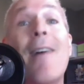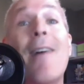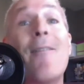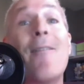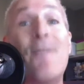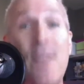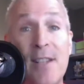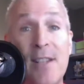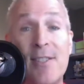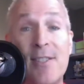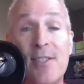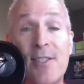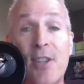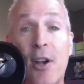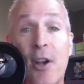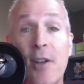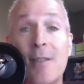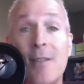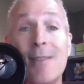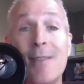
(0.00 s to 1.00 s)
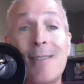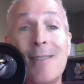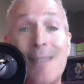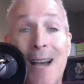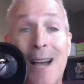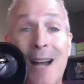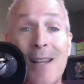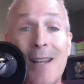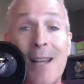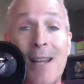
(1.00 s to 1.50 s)
fit start
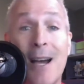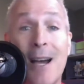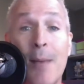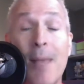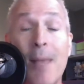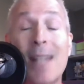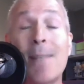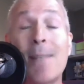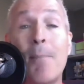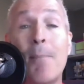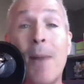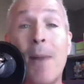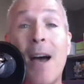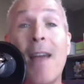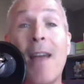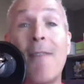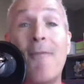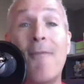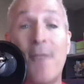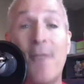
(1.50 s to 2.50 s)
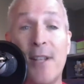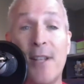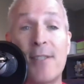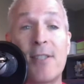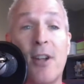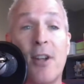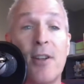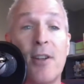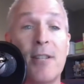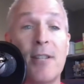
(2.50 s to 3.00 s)
dot com. That's my fit
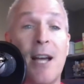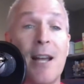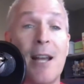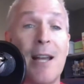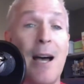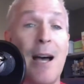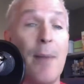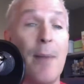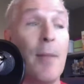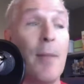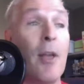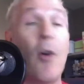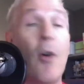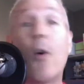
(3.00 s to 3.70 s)
start dot com.